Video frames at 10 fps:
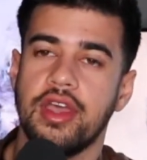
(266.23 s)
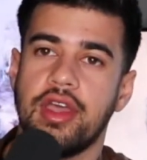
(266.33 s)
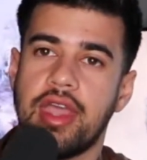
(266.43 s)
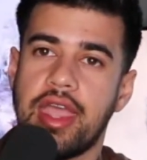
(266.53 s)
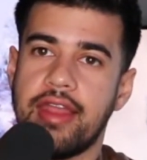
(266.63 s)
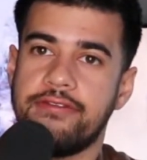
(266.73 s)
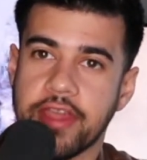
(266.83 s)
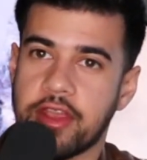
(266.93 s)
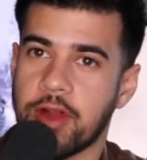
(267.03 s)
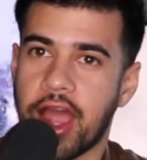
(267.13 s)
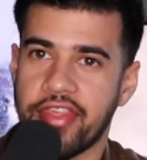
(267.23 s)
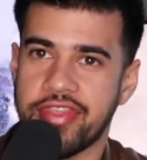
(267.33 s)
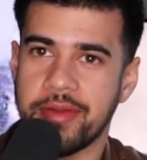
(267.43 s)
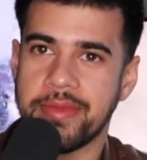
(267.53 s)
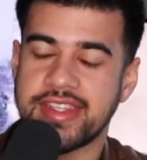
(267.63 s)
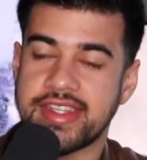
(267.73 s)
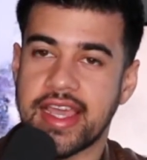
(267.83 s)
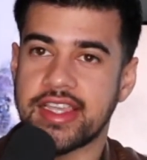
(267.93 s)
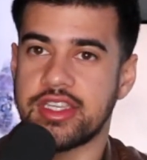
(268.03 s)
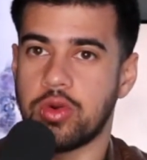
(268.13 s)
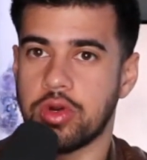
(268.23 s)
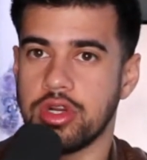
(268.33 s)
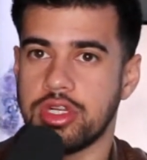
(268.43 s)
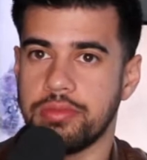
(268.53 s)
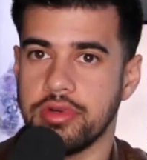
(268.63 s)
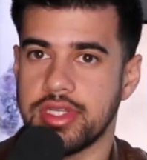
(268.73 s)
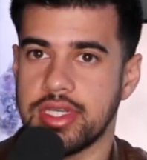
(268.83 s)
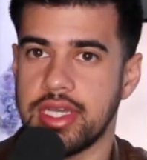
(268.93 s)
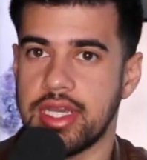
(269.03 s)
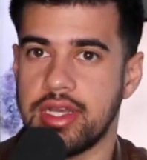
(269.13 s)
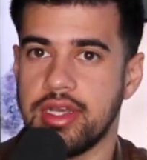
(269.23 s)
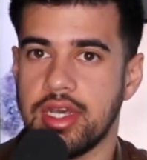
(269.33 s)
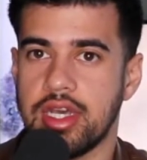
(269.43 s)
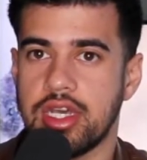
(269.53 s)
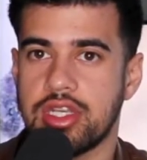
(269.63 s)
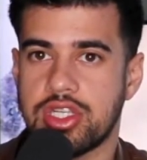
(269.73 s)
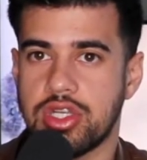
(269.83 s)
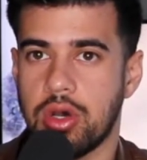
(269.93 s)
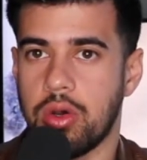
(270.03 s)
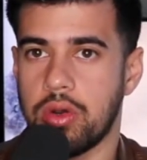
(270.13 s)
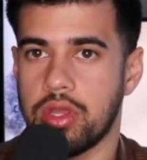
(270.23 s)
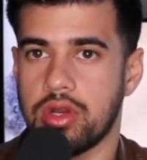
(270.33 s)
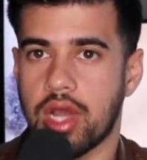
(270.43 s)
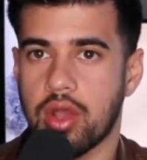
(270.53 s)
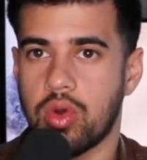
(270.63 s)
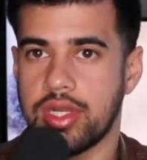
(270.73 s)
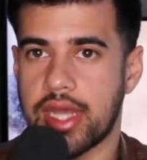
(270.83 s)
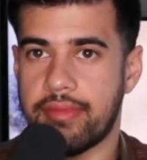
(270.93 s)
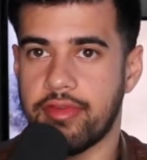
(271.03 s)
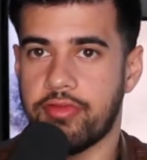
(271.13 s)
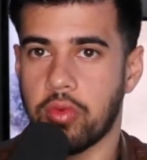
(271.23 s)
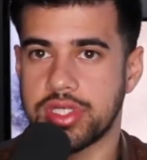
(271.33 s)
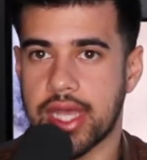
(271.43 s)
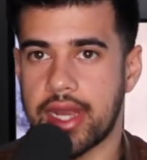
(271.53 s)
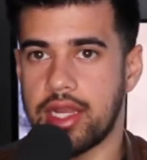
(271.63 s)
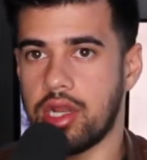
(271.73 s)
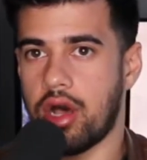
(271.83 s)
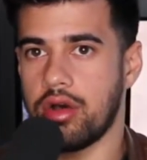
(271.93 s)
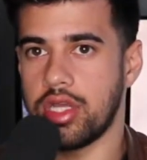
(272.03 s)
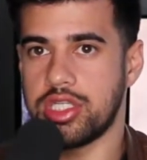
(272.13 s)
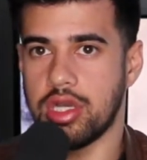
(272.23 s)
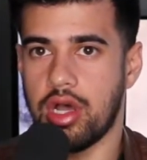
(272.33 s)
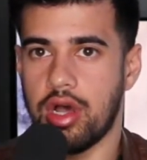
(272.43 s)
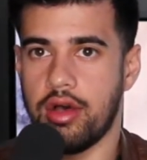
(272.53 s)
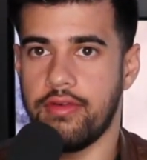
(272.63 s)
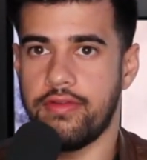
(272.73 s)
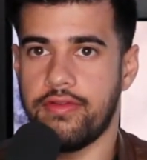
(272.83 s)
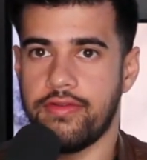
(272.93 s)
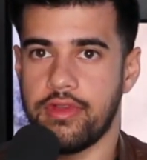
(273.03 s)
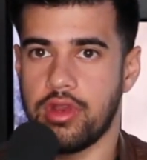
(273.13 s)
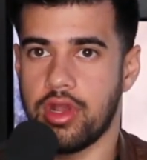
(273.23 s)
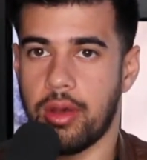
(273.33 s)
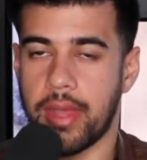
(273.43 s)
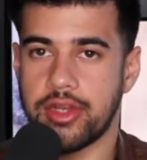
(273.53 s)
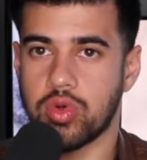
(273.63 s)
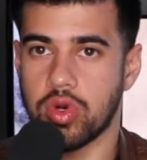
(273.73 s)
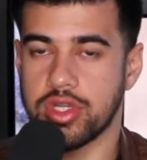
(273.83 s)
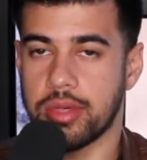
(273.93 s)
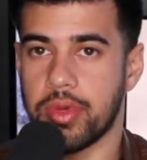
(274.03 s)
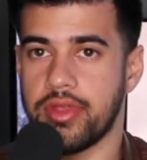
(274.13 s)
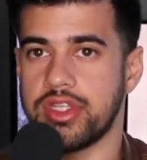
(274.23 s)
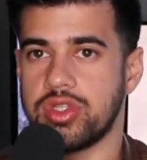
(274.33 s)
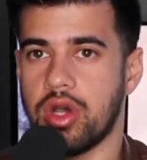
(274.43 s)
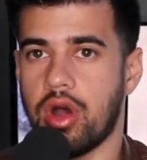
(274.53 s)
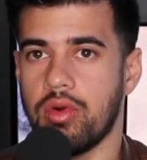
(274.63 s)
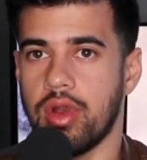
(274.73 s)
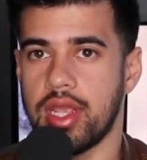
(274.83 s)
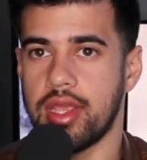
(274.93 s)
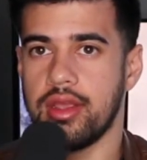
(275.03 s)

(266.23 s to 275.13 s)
and figure out that they're mistakes in order to proceed. So you're not going to have the foresight and knowledge of, you know, a mentor, someone that's already